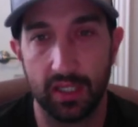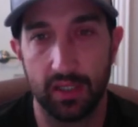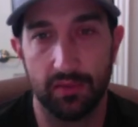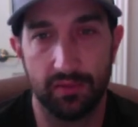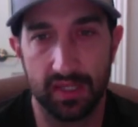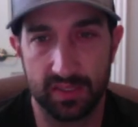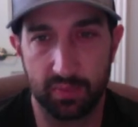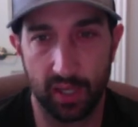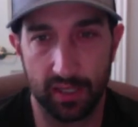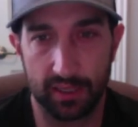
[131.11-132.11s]
this
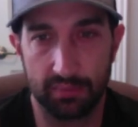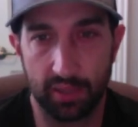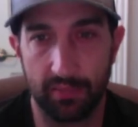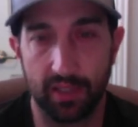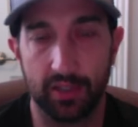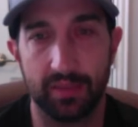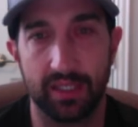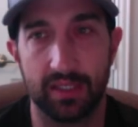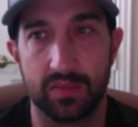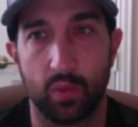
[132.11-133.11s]
product, primarily
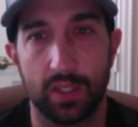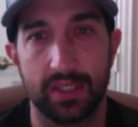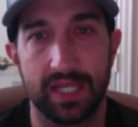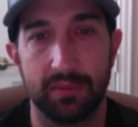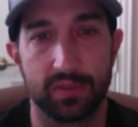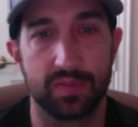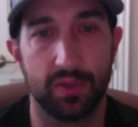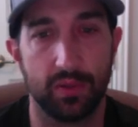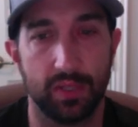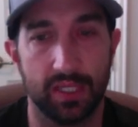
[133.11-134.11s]
because 1
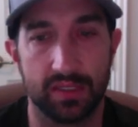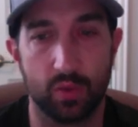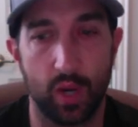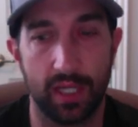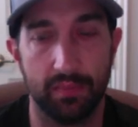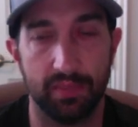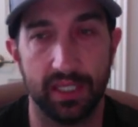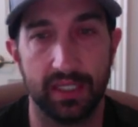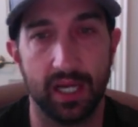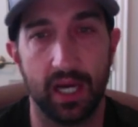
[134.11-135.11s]
tablespoon is quite a
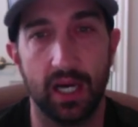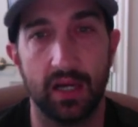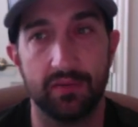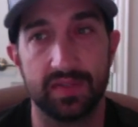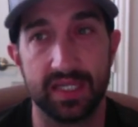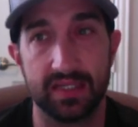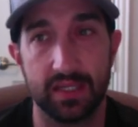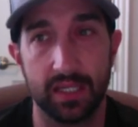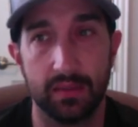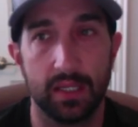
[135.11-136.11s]
bit of
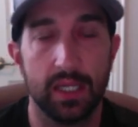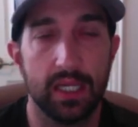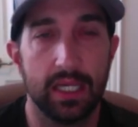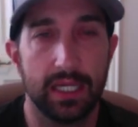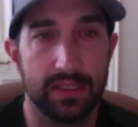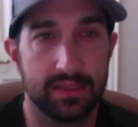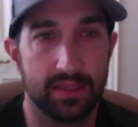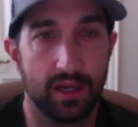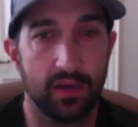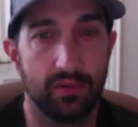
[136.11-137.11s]
seasoning, and
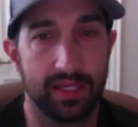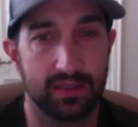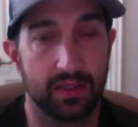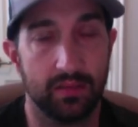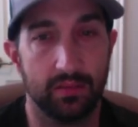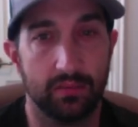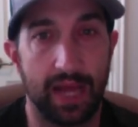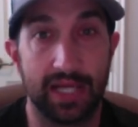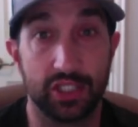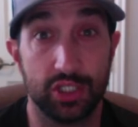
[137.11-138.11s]
so that's going to
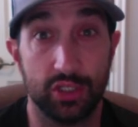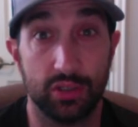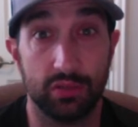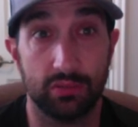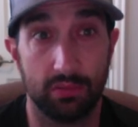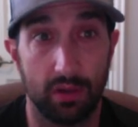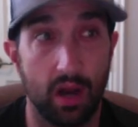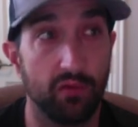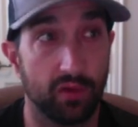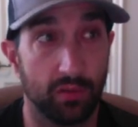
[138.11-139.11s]
last you
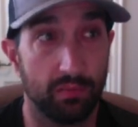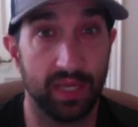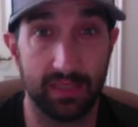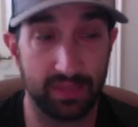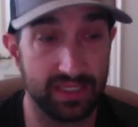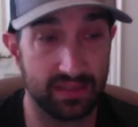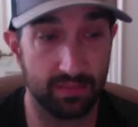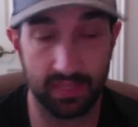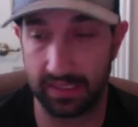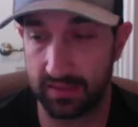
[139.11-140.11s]
over a big piece of
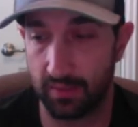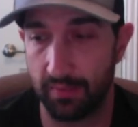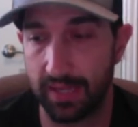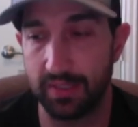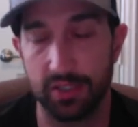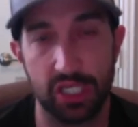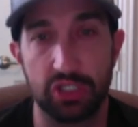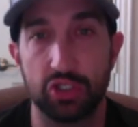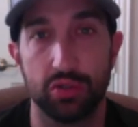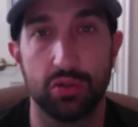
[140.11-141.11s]
meat. So maybe you get
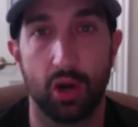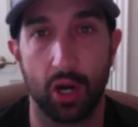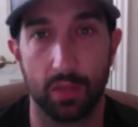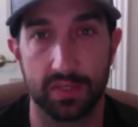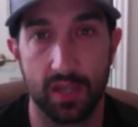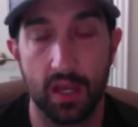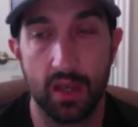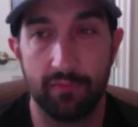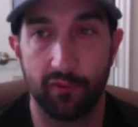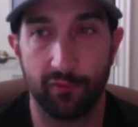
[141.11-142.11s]
2 carbs
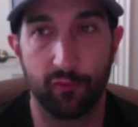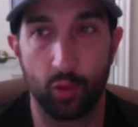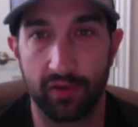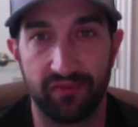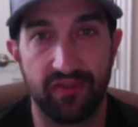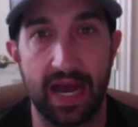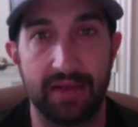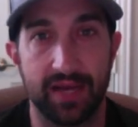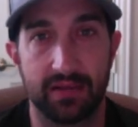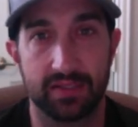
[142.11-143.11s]
for 4 to
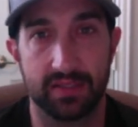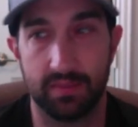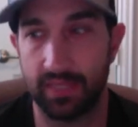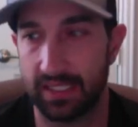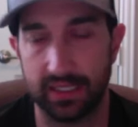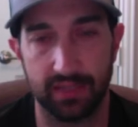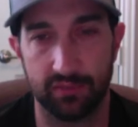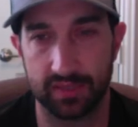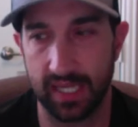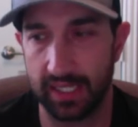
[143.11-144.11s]
5 ounces of meat, give
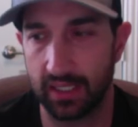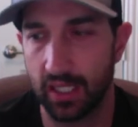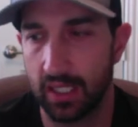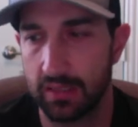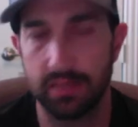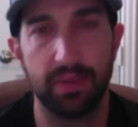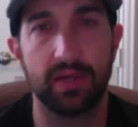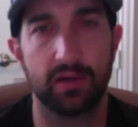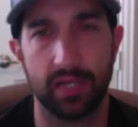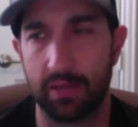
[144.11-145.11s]
or take,
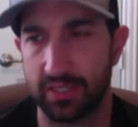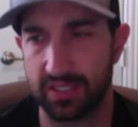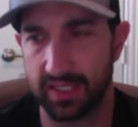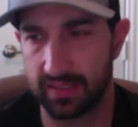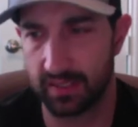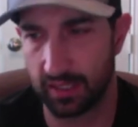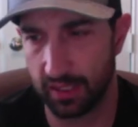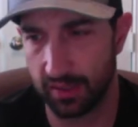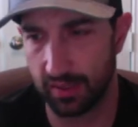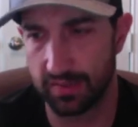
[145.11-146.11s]
depending on how much seasoning
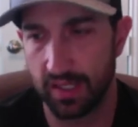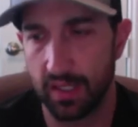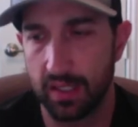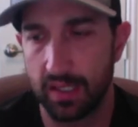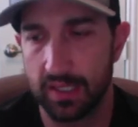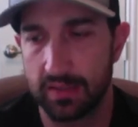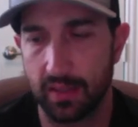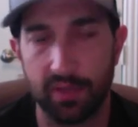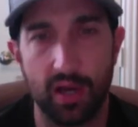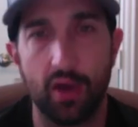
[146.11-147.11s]
you use. So
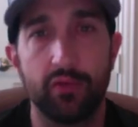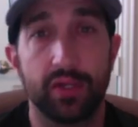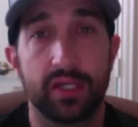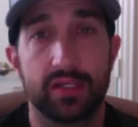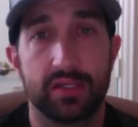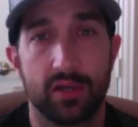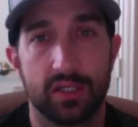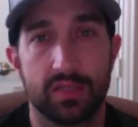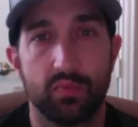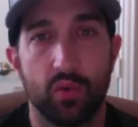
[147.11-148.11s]
I'm not overly concerned.
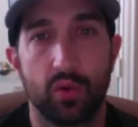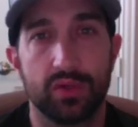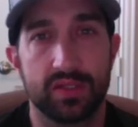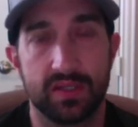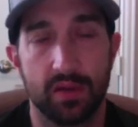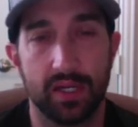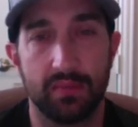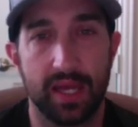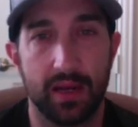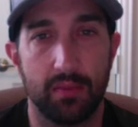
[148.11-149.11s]
It's more the sodium
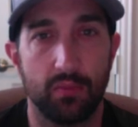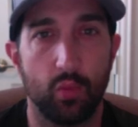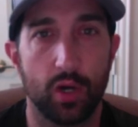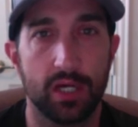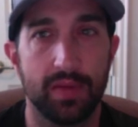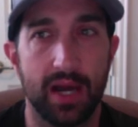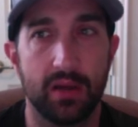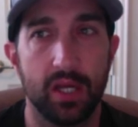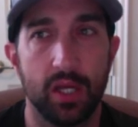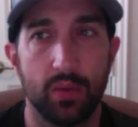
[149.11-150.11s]
that I'm worried
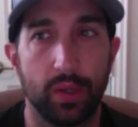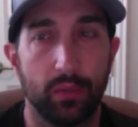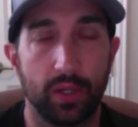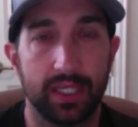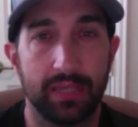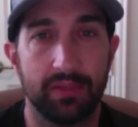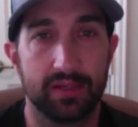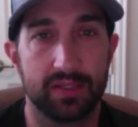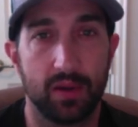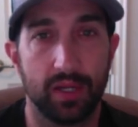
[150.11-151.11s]
about. We want to keep
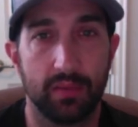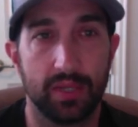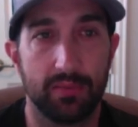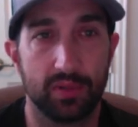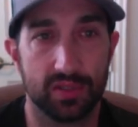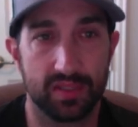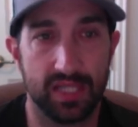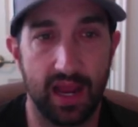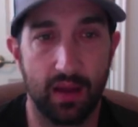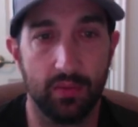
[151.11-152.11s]
those sodium numbers
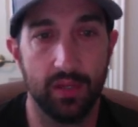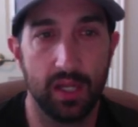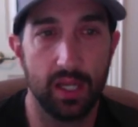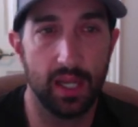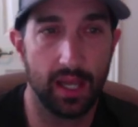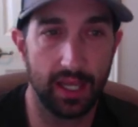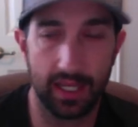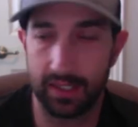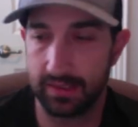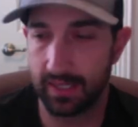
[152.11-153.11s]
down,
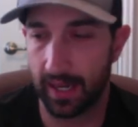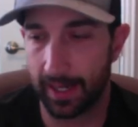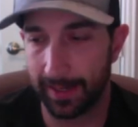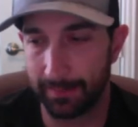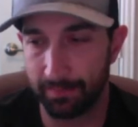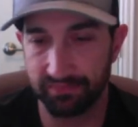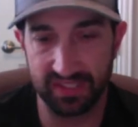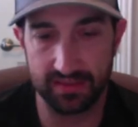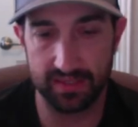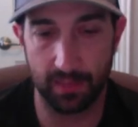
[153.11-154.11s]
and
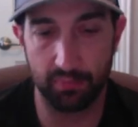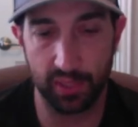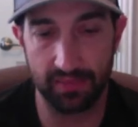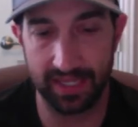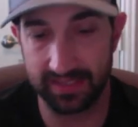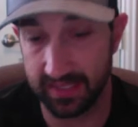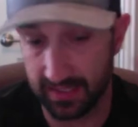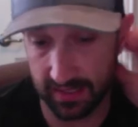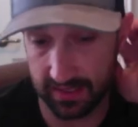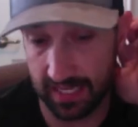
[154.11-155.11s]
some pre-made
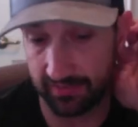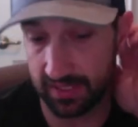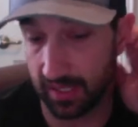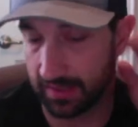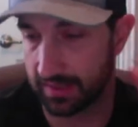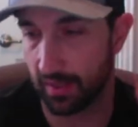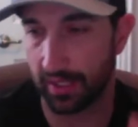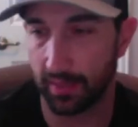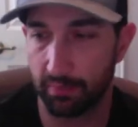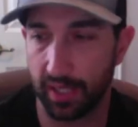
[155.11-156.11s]
seasonings have a ton of
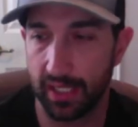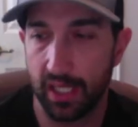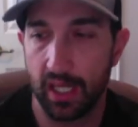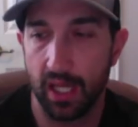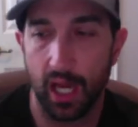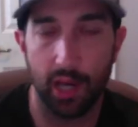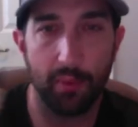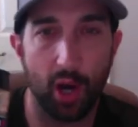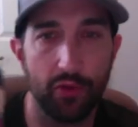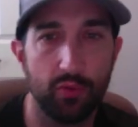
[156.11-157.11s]
sodium. But
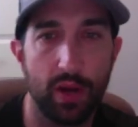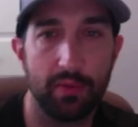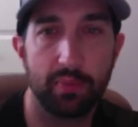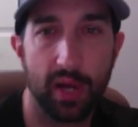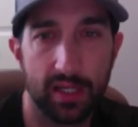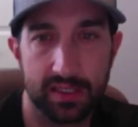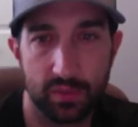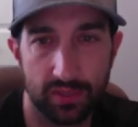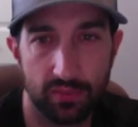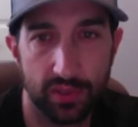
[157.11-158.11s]
all the Weber products
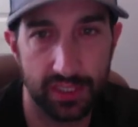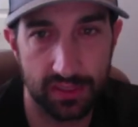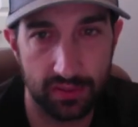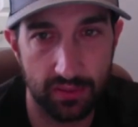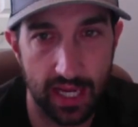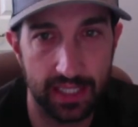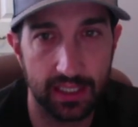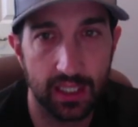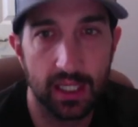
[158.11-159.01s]
we really do like.